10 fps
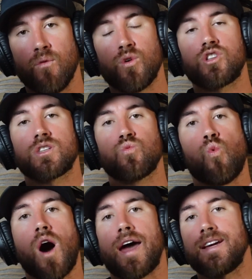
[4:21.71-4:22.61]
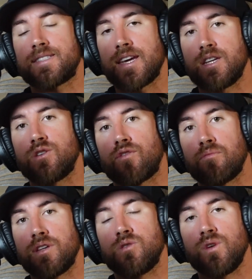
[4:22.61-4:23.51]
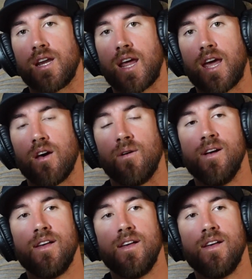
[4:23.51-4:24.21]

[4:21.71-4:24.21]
which is why it's easier for me to inhale.